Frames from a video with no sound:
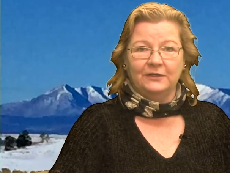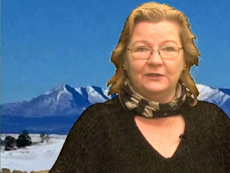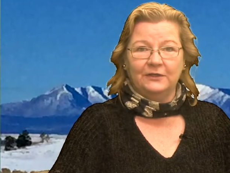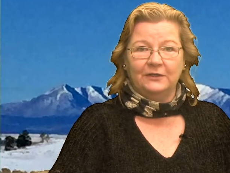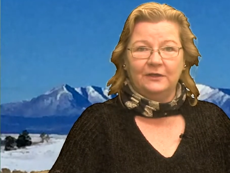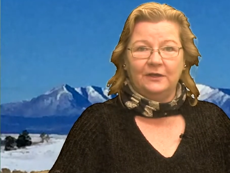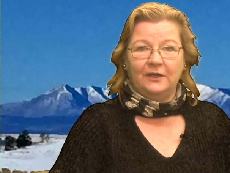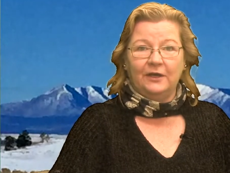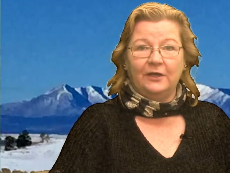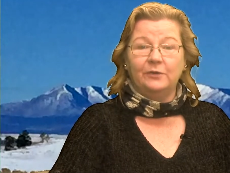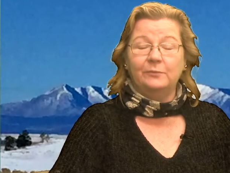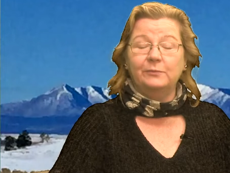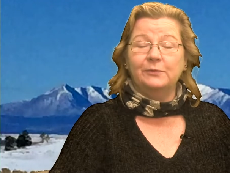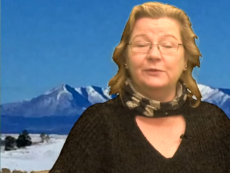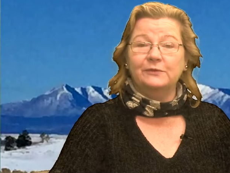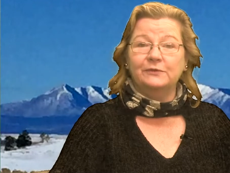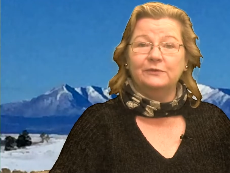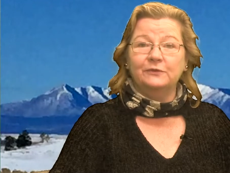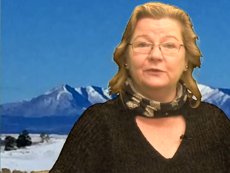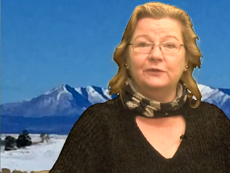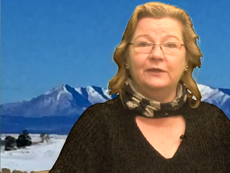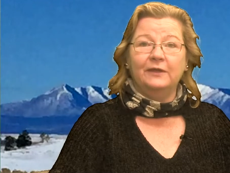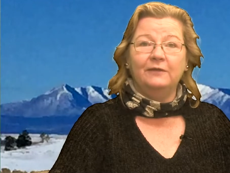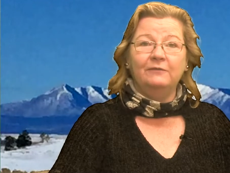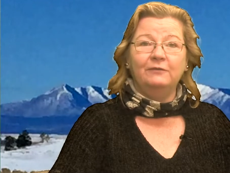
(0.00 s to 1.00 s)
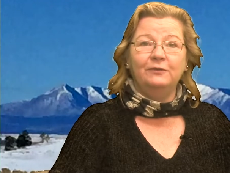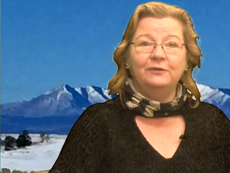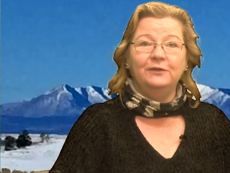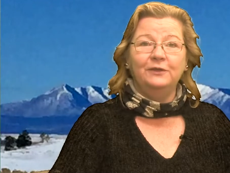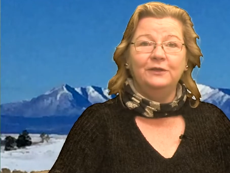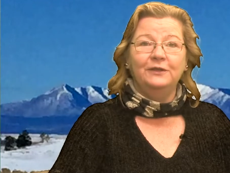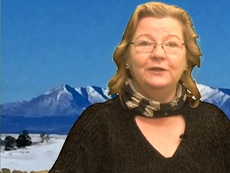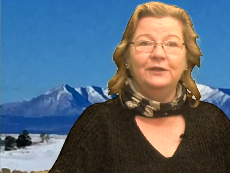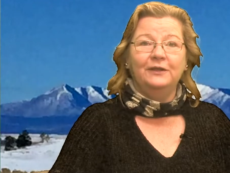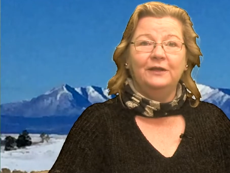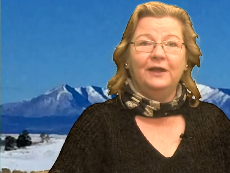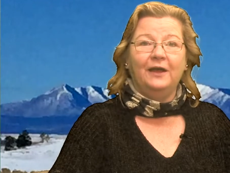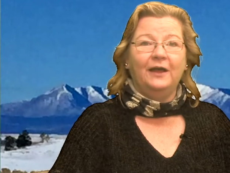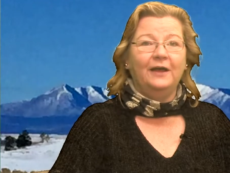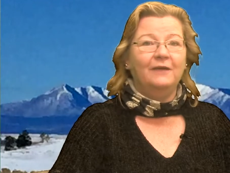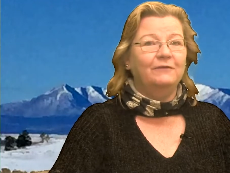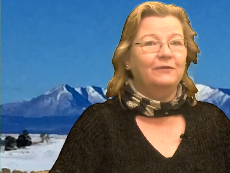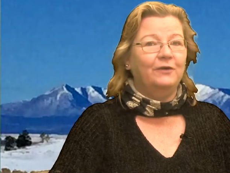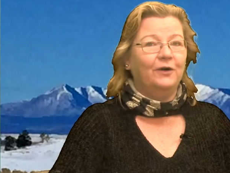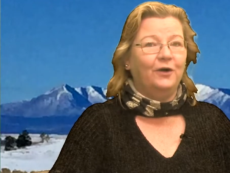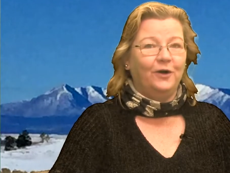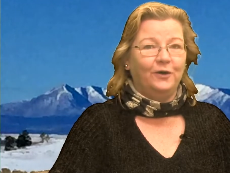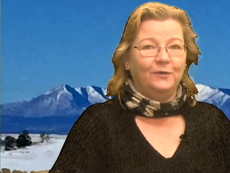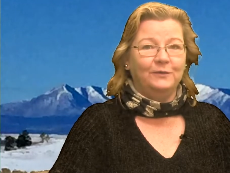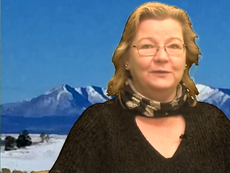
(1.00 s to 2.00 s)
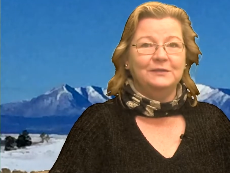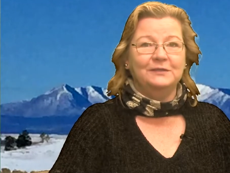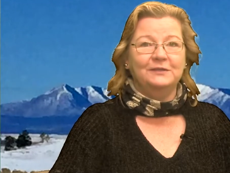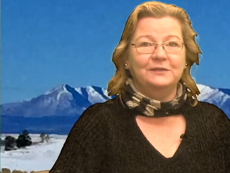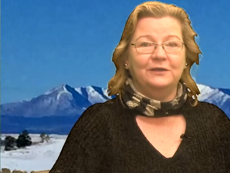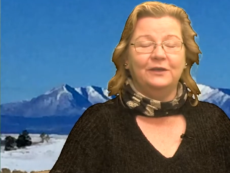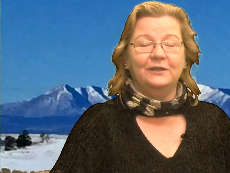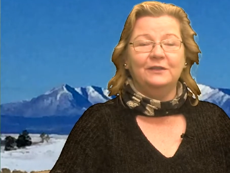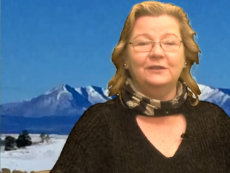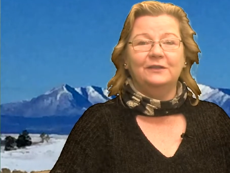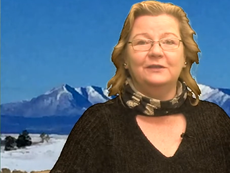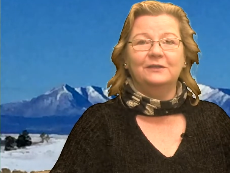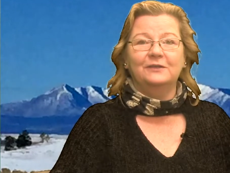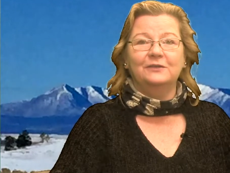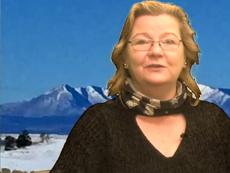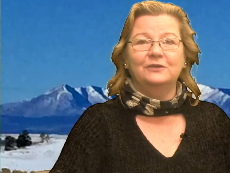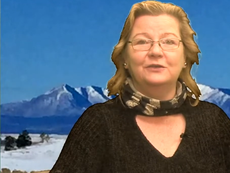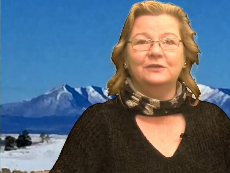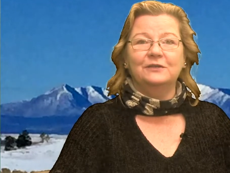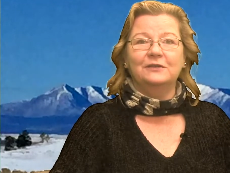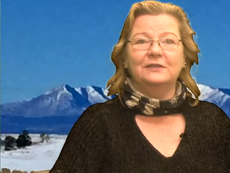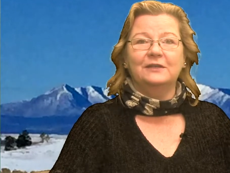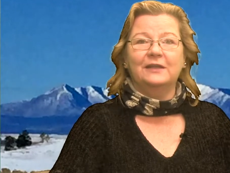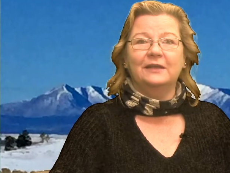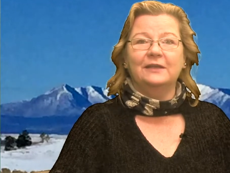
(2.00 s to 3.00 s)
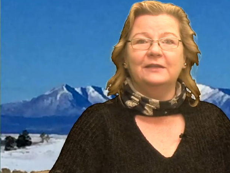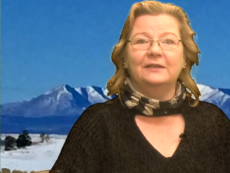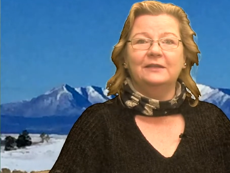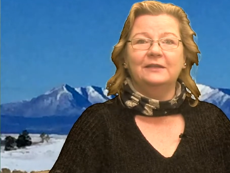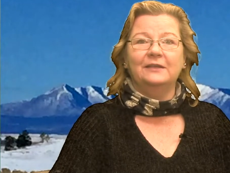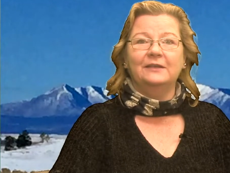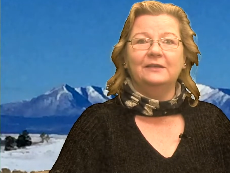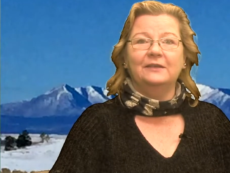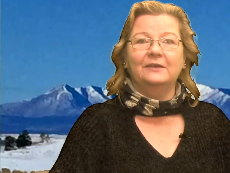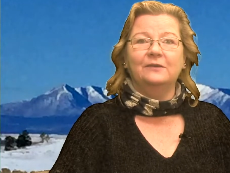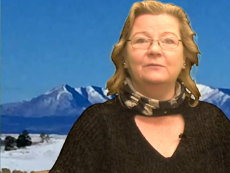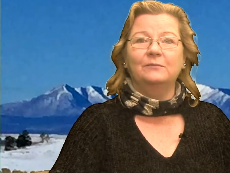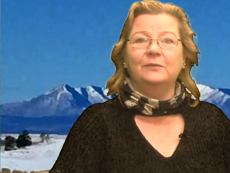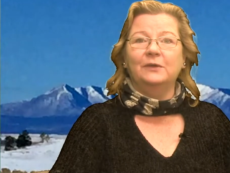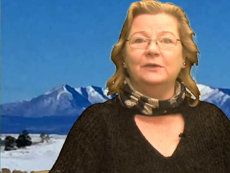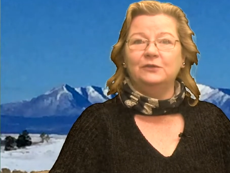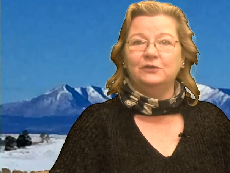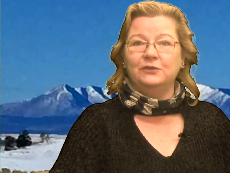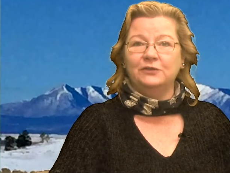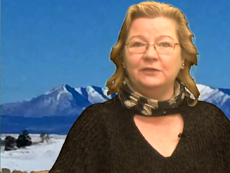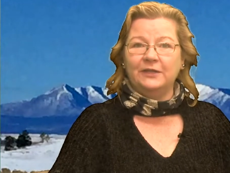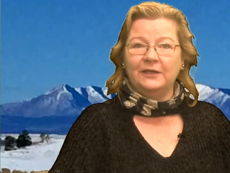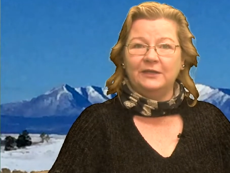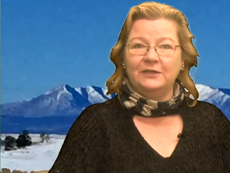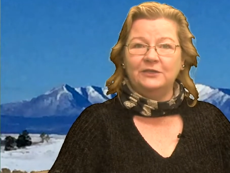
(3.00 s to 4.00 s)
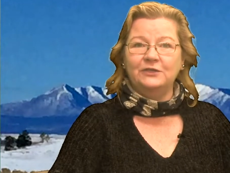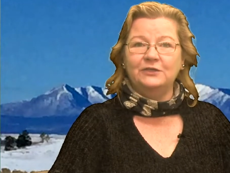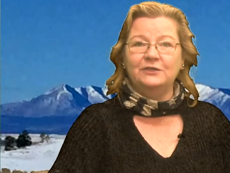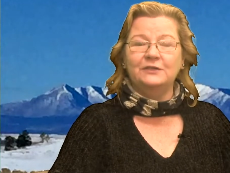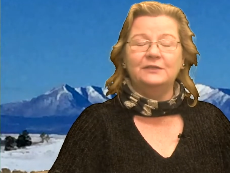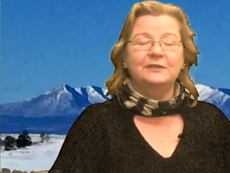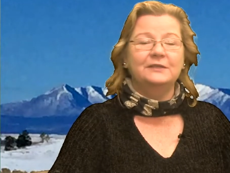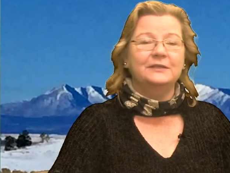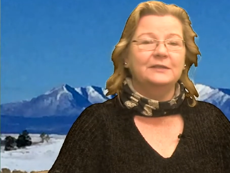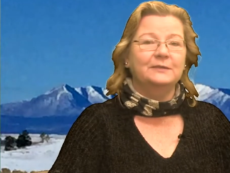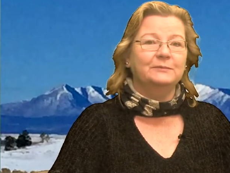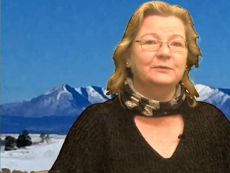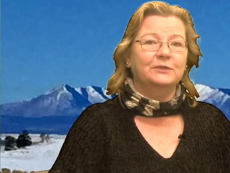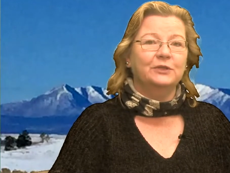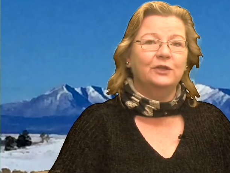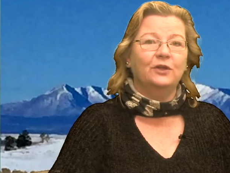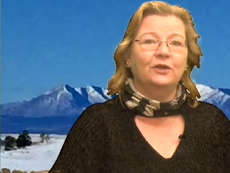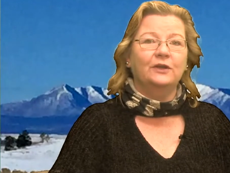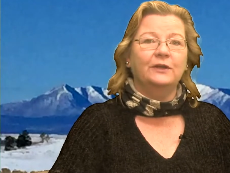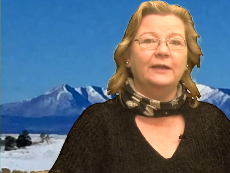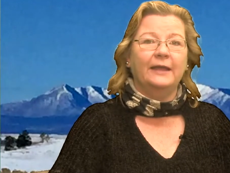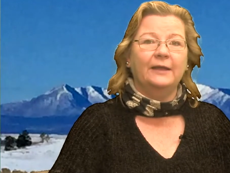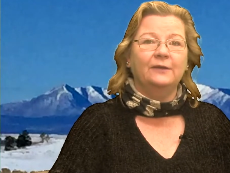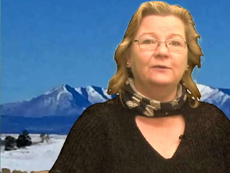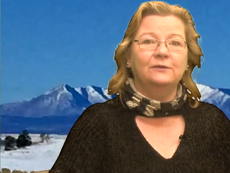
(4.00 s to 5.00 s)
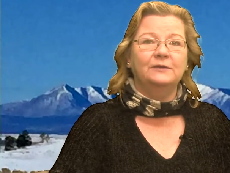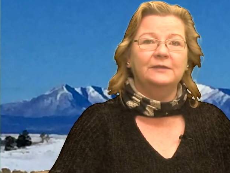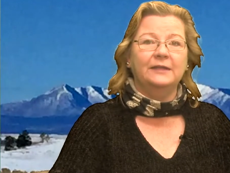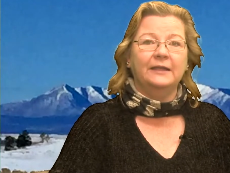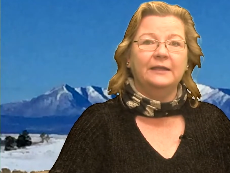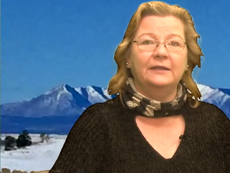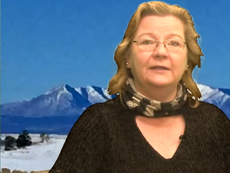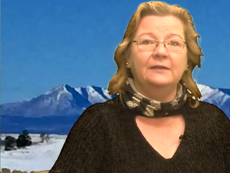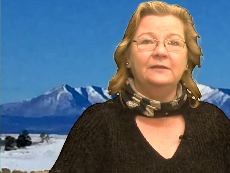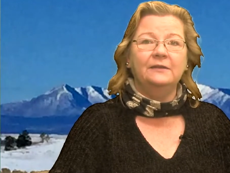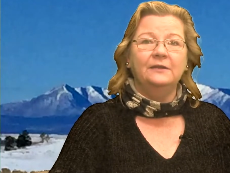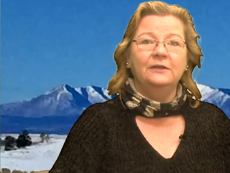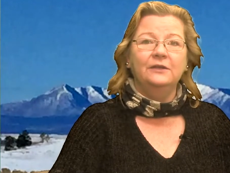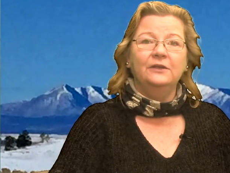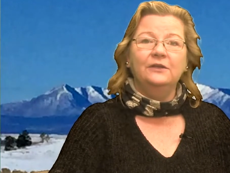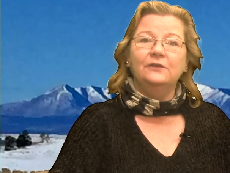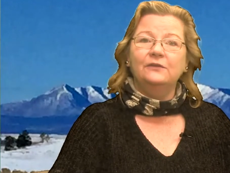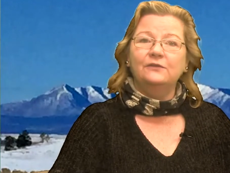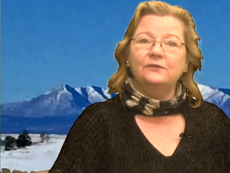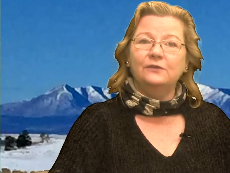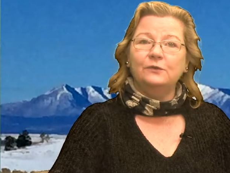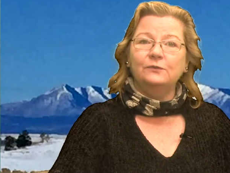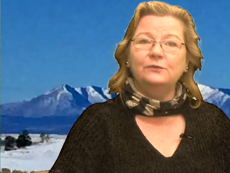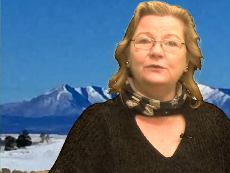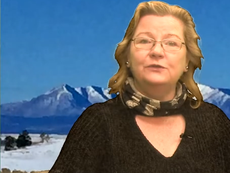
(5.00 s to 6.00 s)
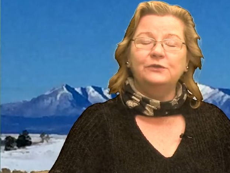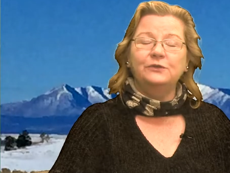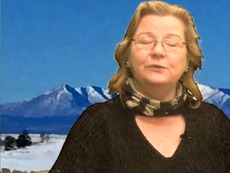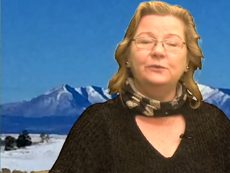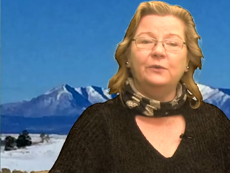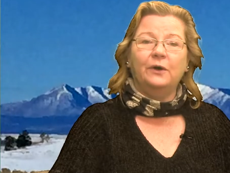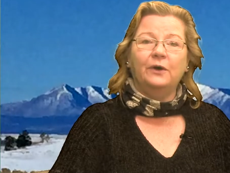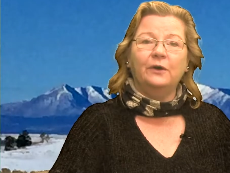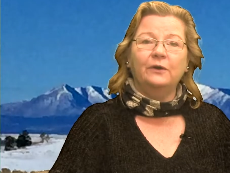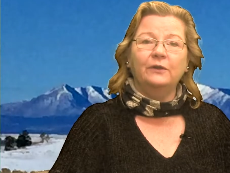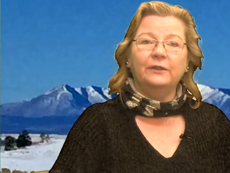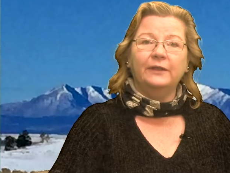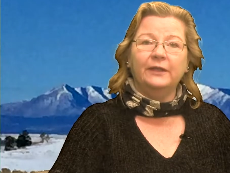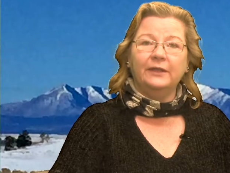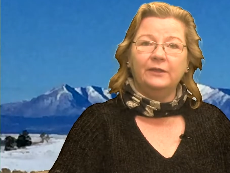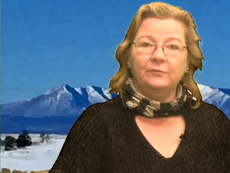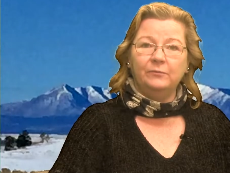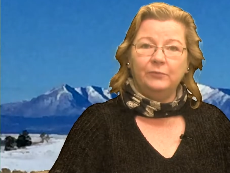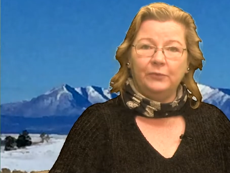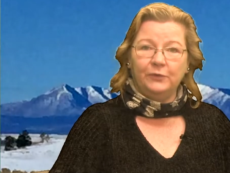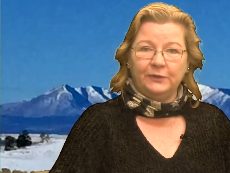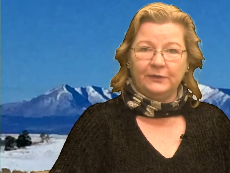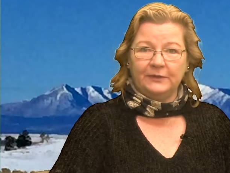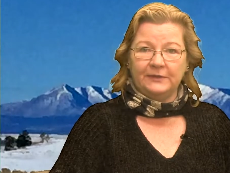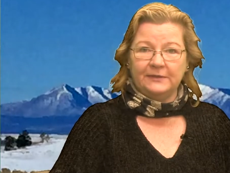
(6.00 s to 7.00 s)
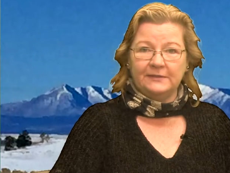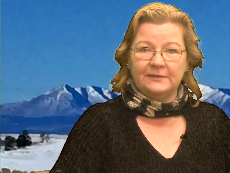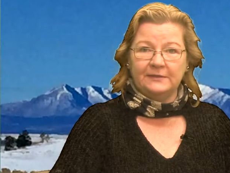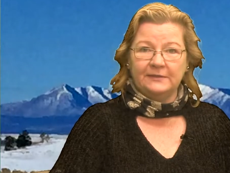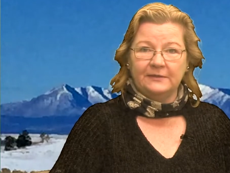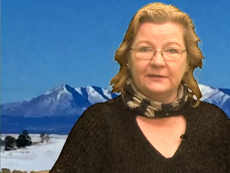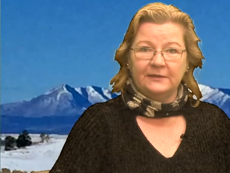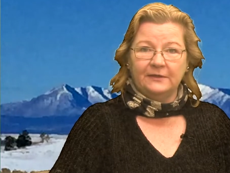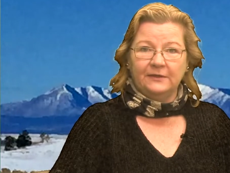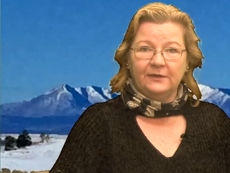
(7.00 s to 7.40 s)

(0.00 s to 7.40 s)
On a personal level, I've always thought that just like the combustion engine seems long outdated, so too are lead bullets.